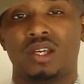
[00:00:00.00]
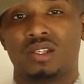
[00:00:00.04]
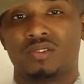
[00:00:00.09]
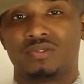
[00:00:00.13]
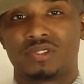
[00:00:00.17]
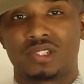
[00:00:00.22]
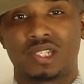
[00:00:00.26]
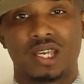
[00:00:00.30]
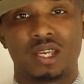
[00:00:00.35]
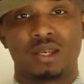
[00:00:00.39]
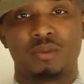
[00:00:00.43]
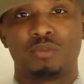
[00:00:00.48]

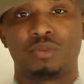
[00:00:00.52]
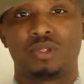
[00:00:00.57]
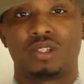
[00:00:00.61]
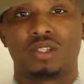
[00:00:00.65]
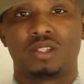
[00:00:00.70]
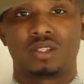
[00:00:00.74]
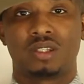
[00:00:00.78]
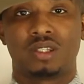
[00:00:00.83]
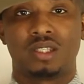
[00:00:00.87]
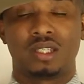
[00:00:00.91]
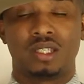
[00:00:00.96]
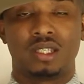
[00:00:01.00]
Same
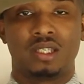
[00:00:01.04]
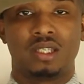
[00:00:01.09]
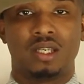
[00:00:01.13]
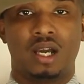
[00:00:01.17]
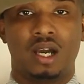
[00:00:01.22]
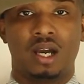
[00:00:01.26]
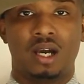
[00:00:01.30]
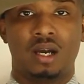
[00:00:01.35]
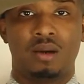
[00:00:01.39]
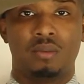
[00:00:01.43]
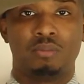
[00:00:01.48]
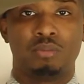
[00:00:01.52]
with the
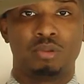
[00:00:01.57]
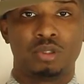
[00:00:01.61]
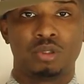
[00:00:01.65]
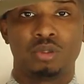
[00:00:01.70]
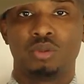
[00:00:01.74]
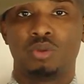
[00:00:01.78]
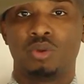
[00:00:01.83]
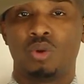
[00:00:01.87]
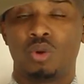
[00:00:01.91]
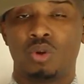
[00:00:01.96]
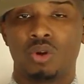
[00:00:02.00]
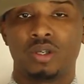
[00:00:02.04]
uh,
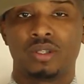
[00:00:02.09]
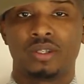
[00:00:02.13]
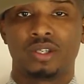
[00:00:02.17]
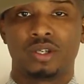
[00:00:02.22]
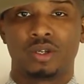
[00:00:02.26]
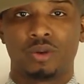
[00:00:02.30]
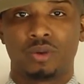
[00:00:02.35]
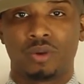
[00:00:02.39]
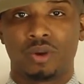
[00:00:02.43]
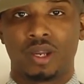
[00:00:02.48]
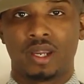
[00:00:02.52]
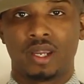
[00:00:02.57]
blue or the
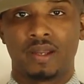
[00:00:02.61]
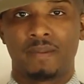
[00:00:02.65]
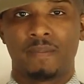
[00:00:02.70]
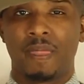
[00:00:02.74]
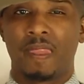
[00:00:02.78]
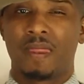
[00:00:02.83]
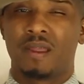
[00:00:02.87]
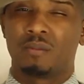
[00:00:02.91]
gray.